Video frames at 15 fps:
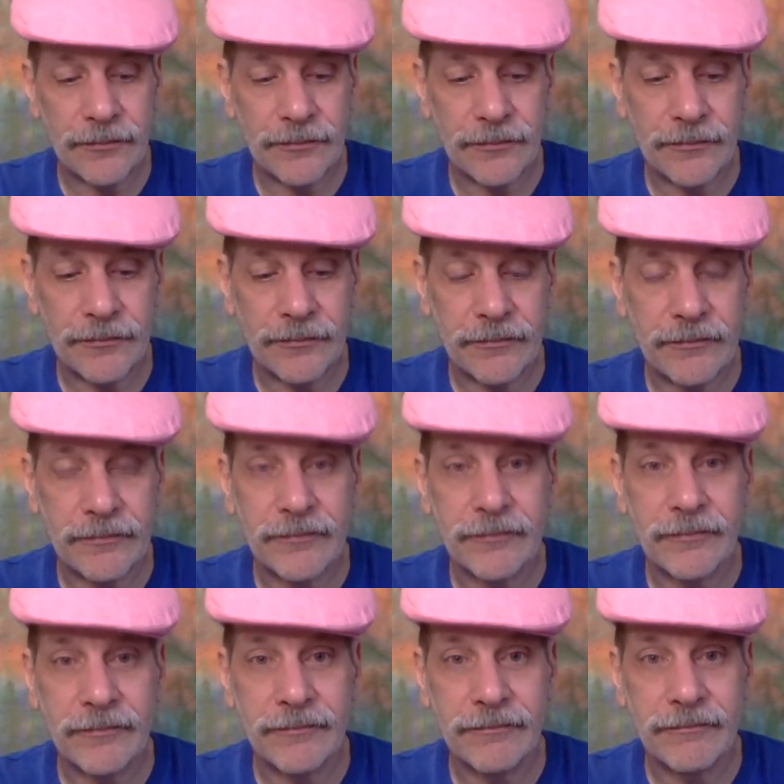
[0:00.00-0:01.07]

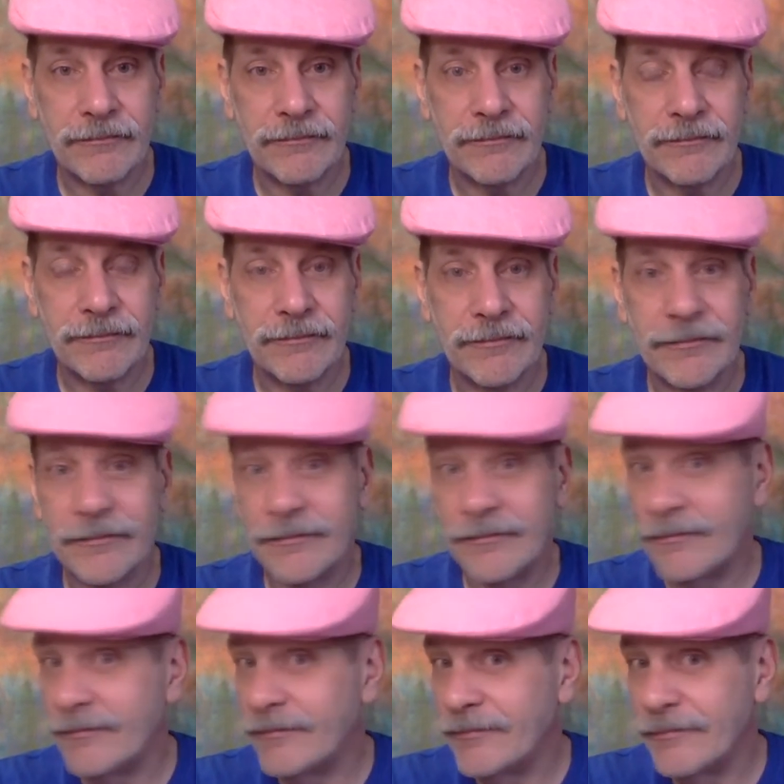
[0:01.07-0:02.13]

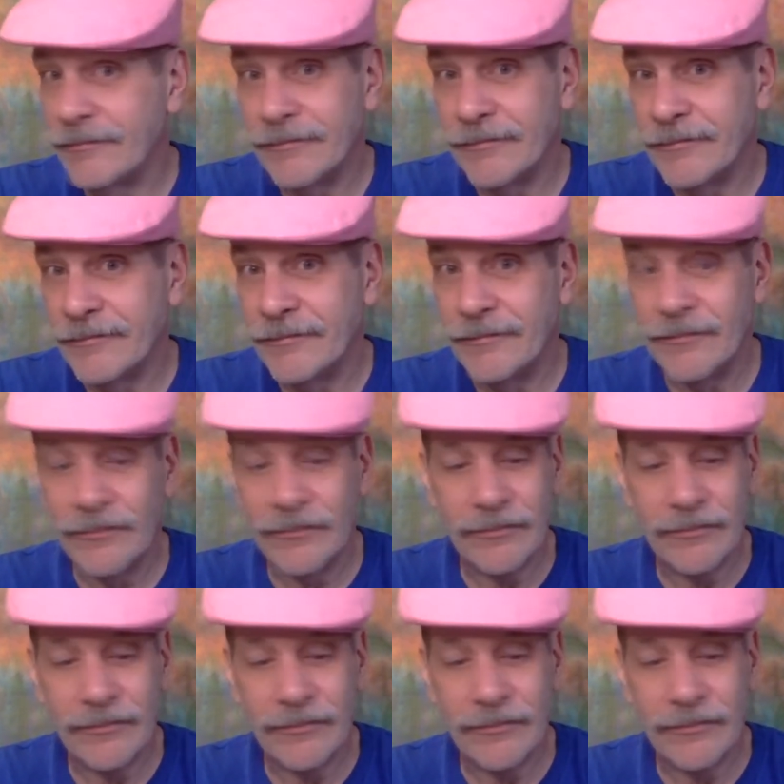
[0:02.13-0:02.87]
Nobody speaks.